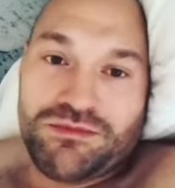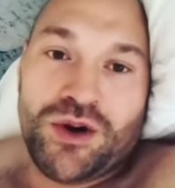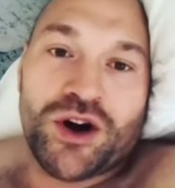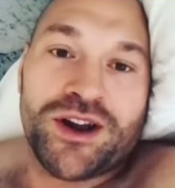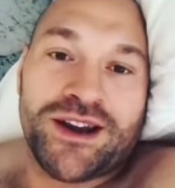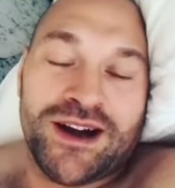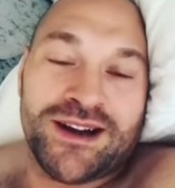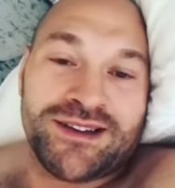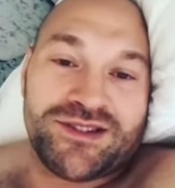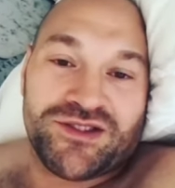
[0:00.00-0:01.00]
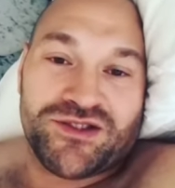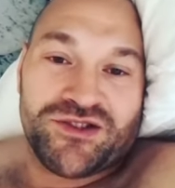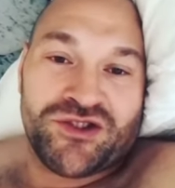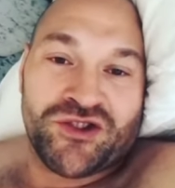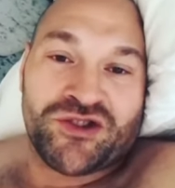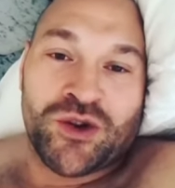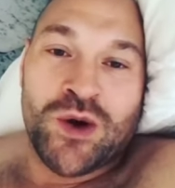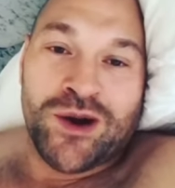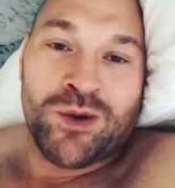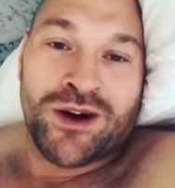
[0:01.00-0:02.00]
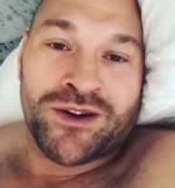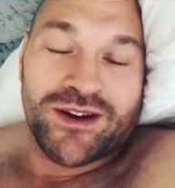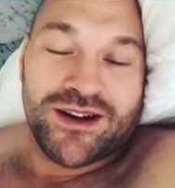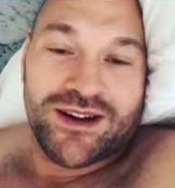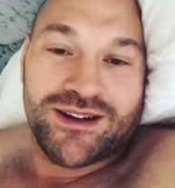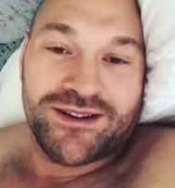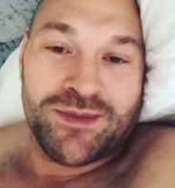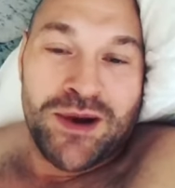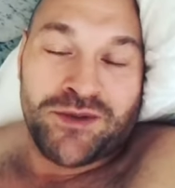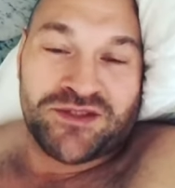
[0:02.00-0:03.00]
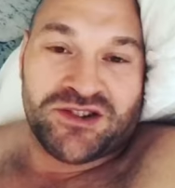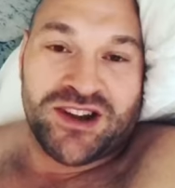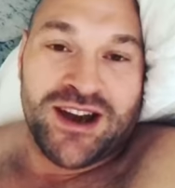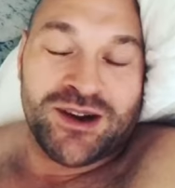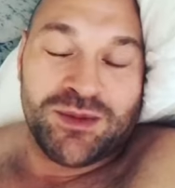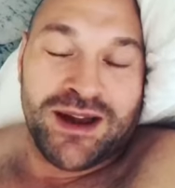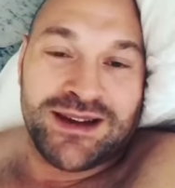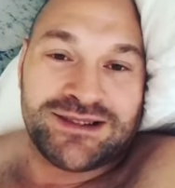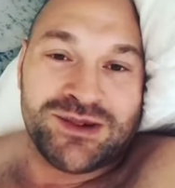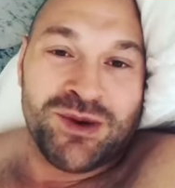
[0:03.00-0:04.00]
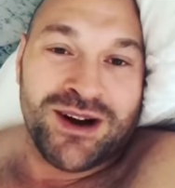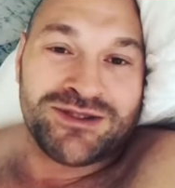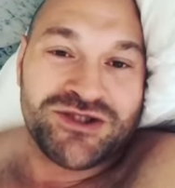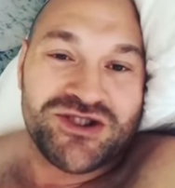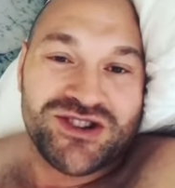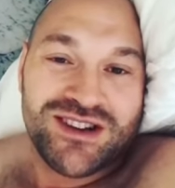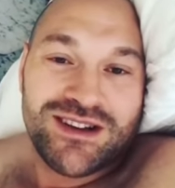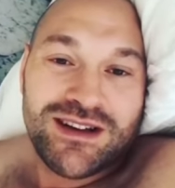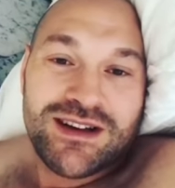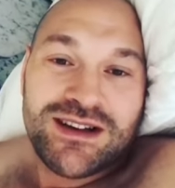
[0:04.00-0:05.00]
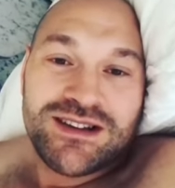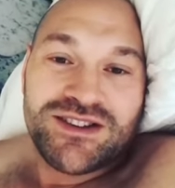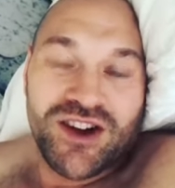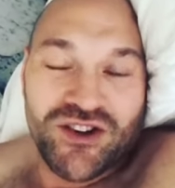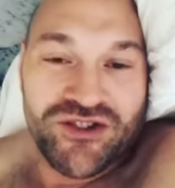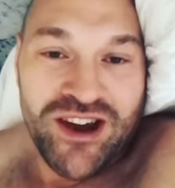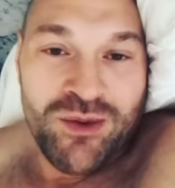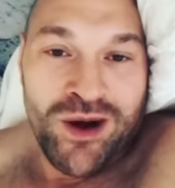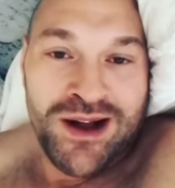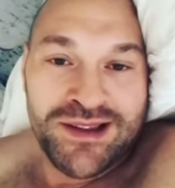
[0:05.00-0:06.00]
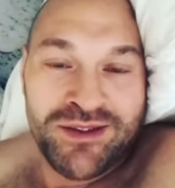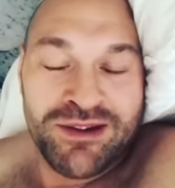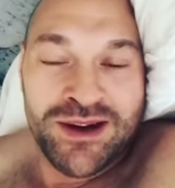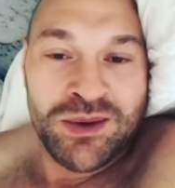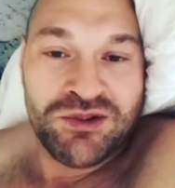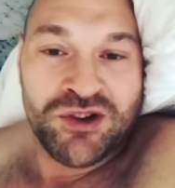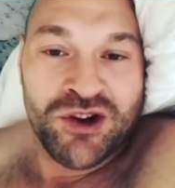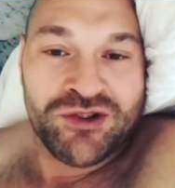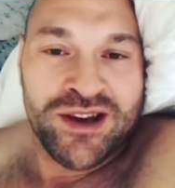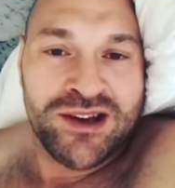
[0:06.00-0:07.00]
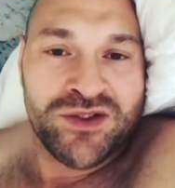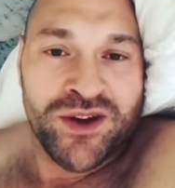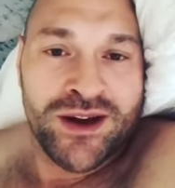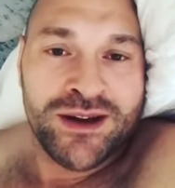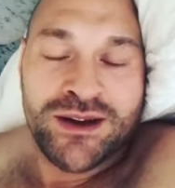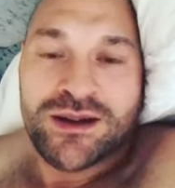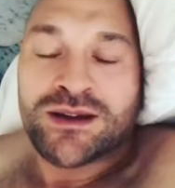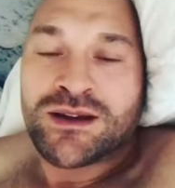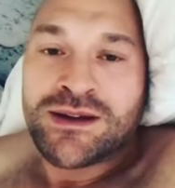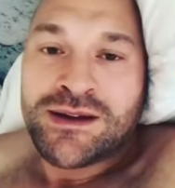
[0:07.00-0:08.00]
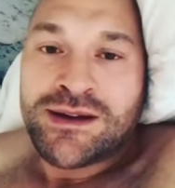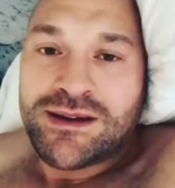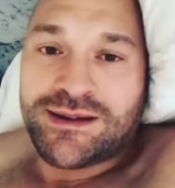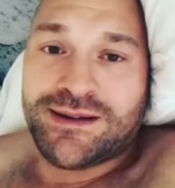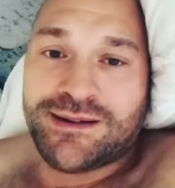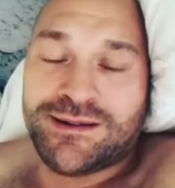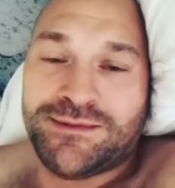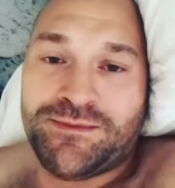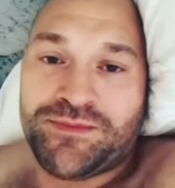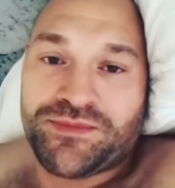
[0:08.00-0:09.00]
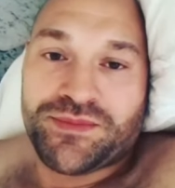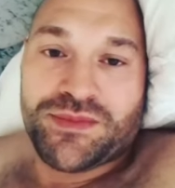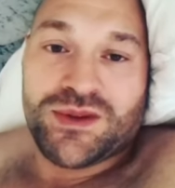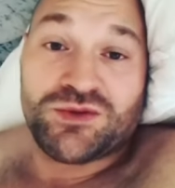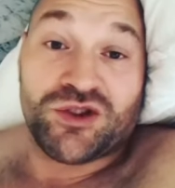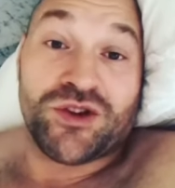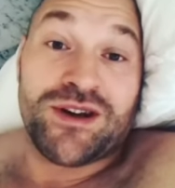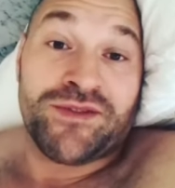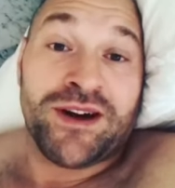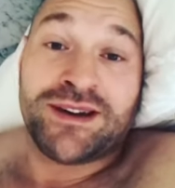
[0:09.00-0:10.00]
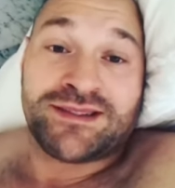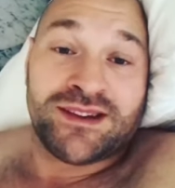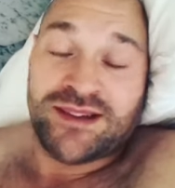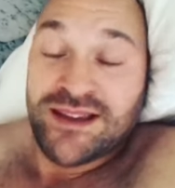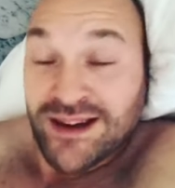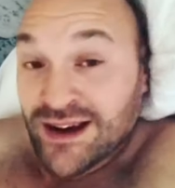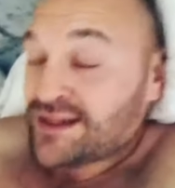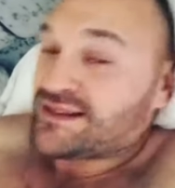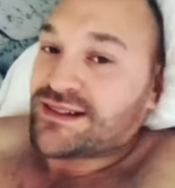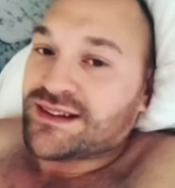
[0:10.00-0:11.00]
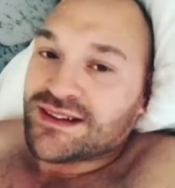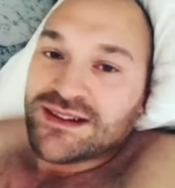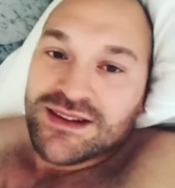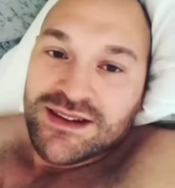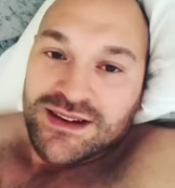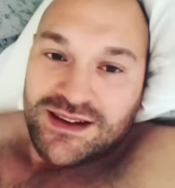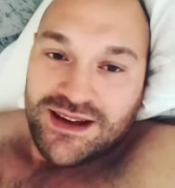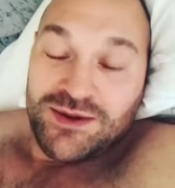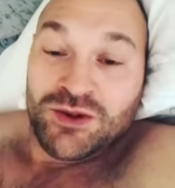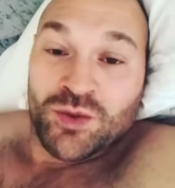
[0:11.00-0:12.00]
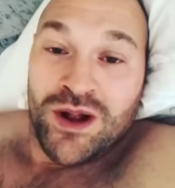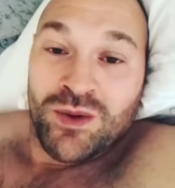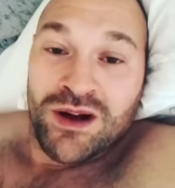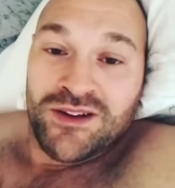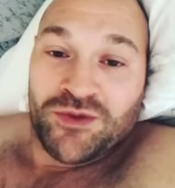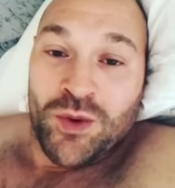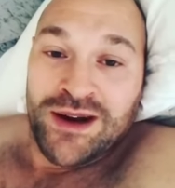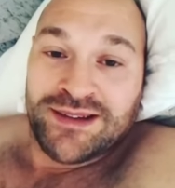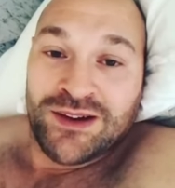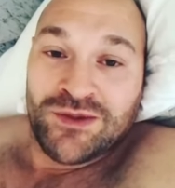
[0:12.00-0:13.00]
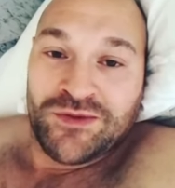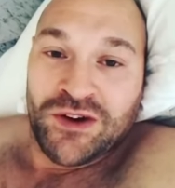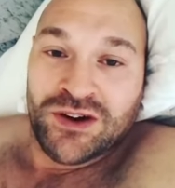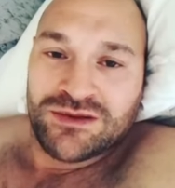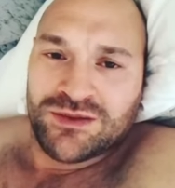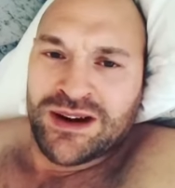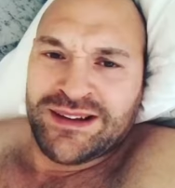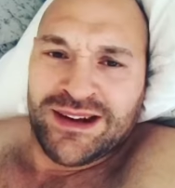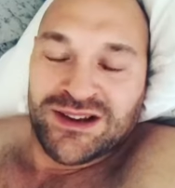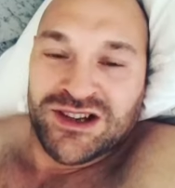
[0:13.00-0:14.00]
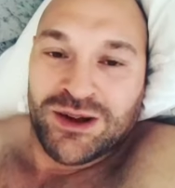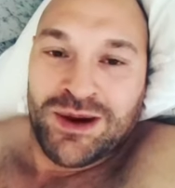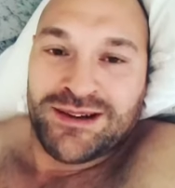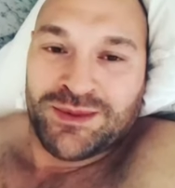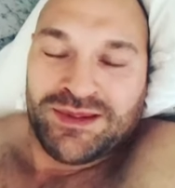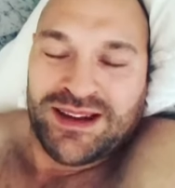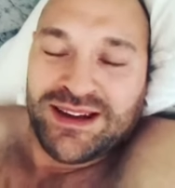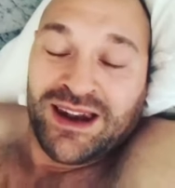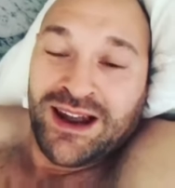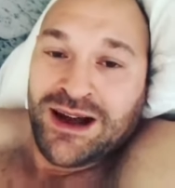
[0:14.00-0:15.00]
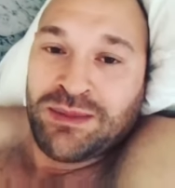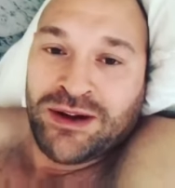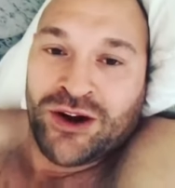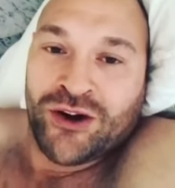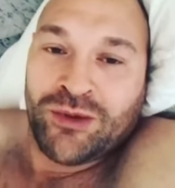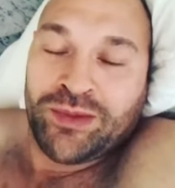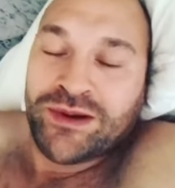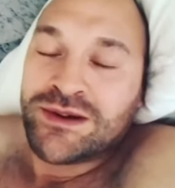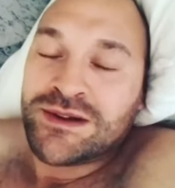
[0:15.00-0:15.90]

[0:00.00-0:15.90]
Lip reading: Morning, guys. Just a quick one. After staying up late to watch Deontay Wilder and Luis Ortiz fight, it was a great fight, to say the least. It was well worth waiting up for. Well, I didn't actually wait up. I set an alarm and got up